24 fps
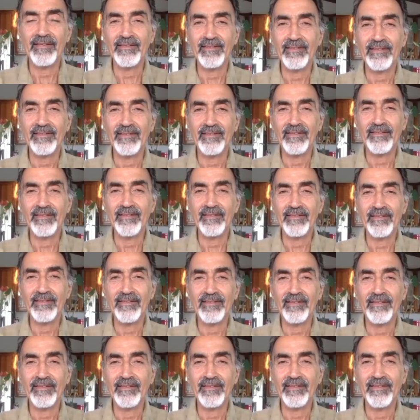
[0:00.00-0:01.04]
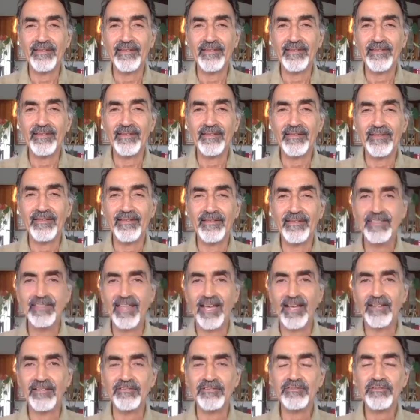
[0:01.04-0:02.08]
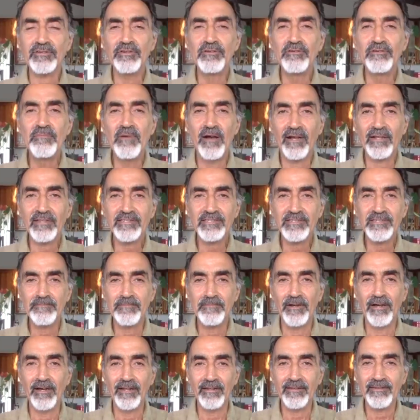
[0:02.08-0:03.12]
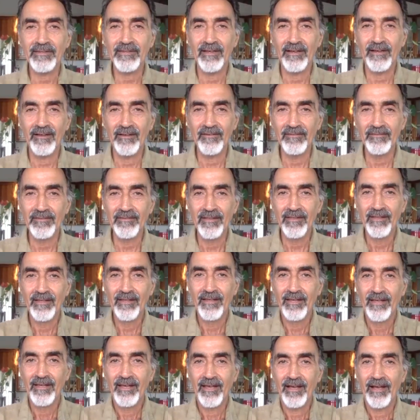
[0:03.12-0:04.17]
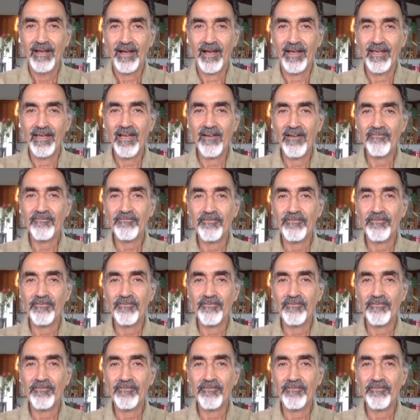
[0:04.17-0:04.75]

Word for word: Yeah, I don't really study that too much, but um, I have